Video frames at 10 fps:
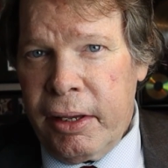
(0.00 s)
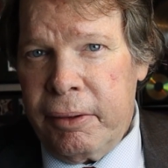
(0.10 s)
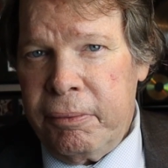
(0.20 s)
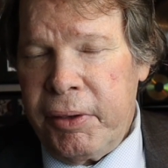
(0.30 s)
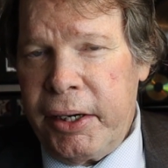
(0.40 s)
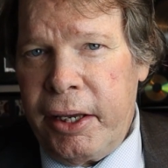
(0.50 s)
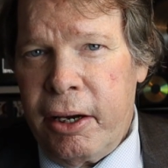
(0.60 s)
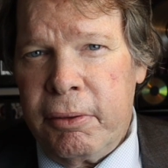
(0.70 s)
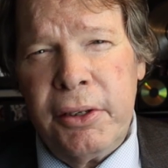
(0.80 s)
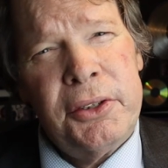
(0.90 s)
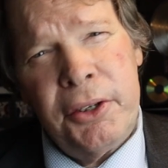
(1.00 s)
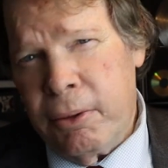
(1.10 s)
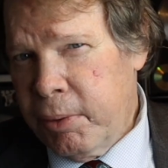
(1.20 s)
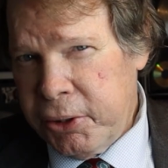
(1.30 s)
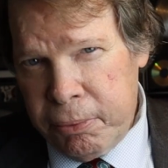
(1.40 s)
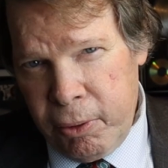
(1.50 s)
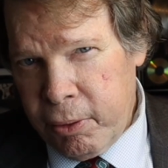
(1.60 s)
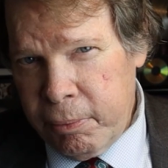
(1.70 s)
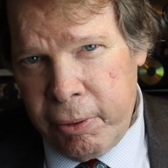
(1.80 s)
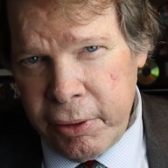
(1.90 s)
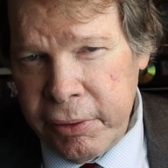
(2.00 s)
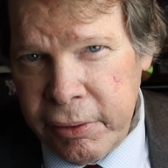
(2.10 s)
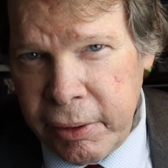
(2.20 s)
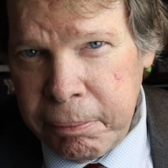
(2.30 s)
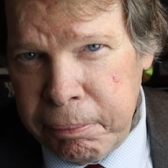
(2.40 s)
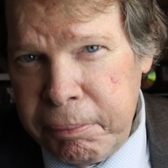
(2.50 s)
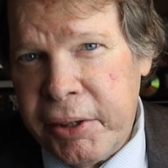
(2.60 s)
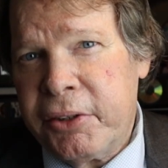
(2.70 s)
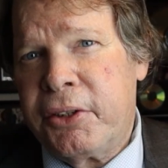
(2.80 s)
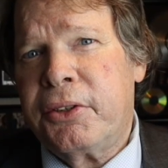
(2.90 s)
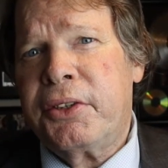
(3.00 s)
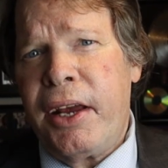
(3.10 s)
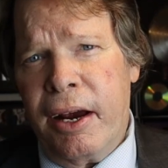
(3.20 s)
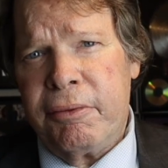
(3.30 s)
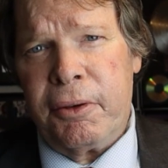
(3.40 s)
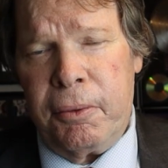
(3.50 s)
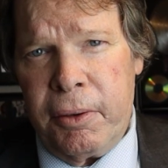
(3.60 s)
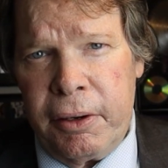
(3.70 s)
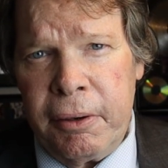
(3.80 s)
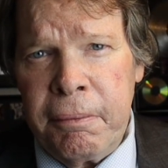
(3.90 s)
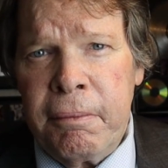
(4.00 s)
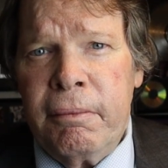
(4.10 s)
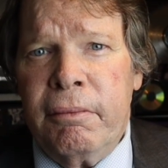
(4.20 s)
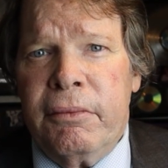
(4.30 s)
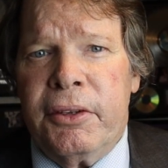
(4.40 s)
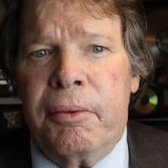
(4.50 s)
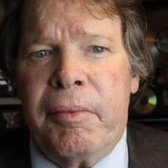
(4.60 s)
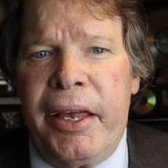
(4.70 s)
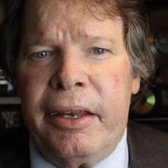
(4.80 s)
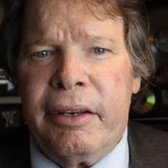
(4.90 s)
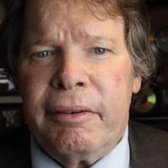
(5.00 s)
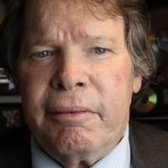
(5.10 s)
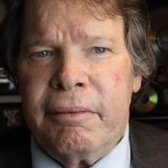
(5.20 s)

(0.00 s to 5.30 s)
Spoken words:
And video is so much more important than pictures ever were to make